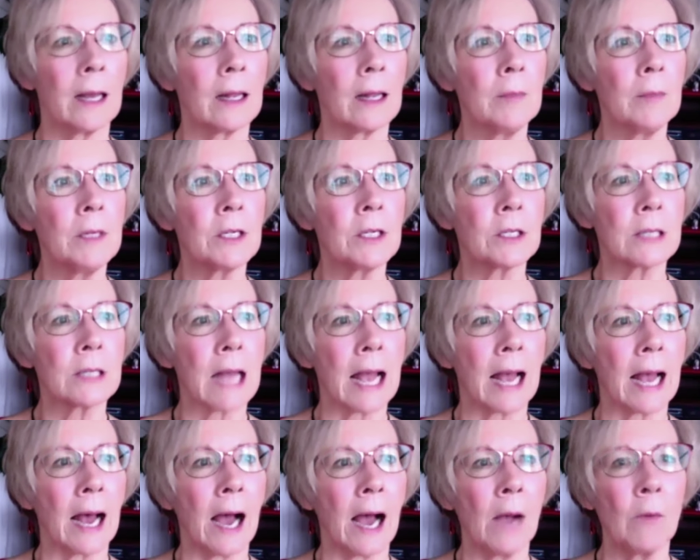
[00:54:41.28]
me just
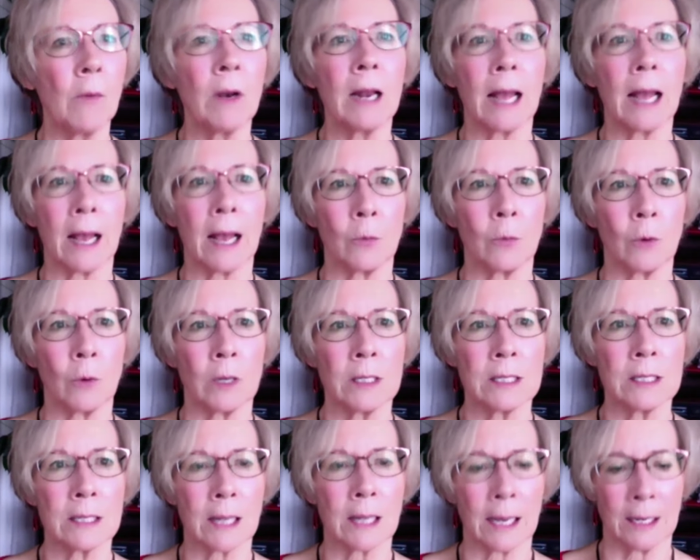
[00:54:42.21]
add, I want to add one
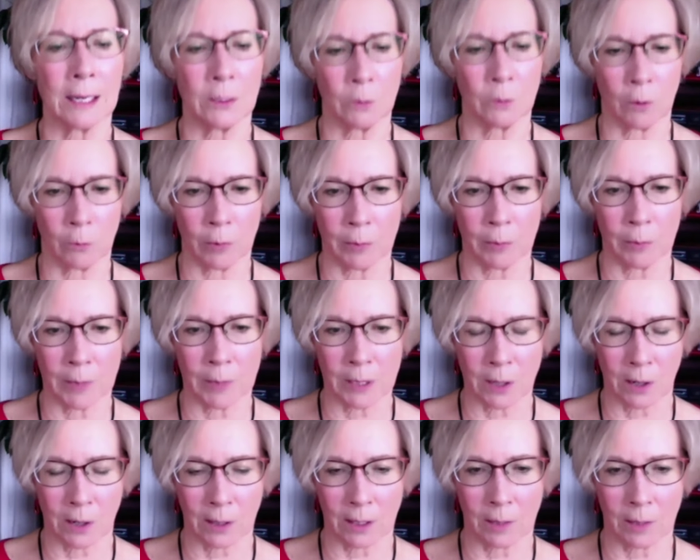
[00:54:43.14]
slide to what we've been
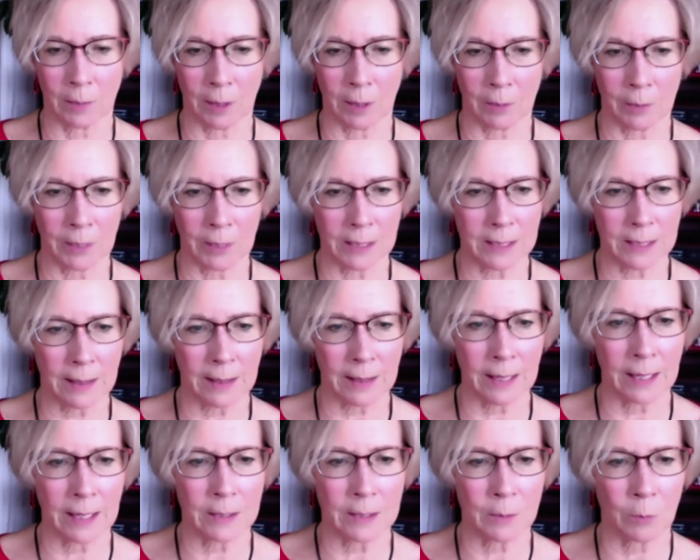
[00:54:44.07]
talking about, because I
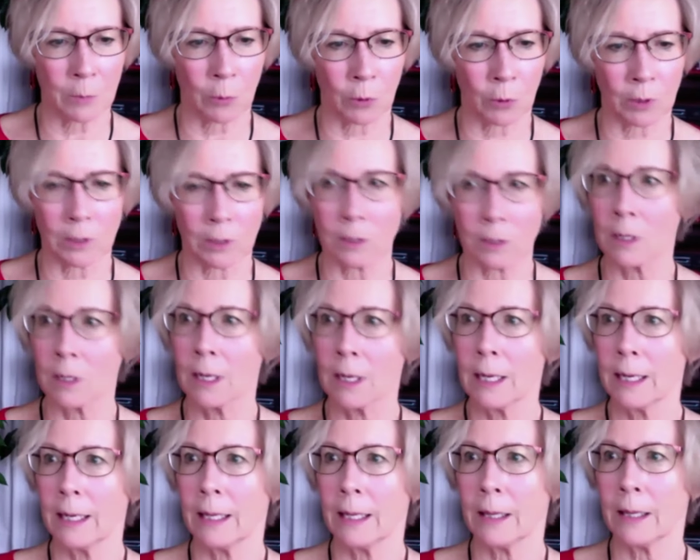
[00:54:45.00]
think it's important,
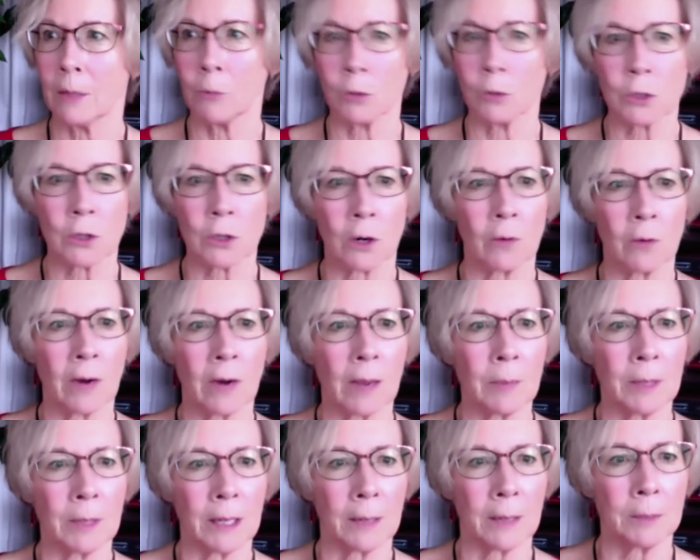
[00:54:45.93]
and then we'll start
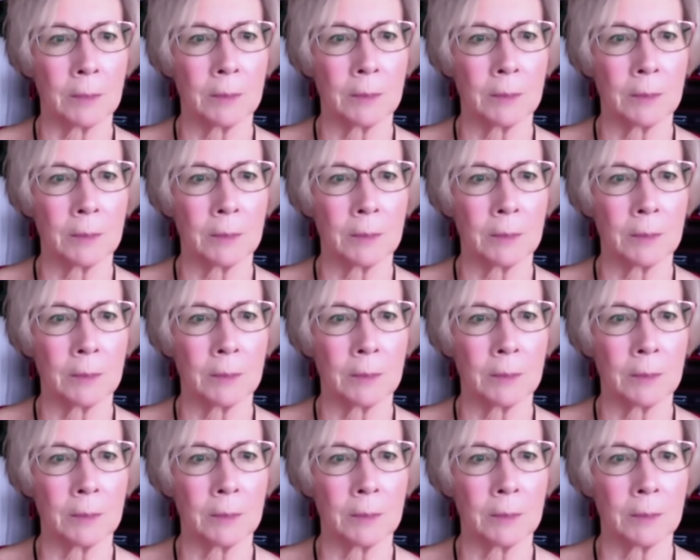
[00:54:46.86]
wrapping up.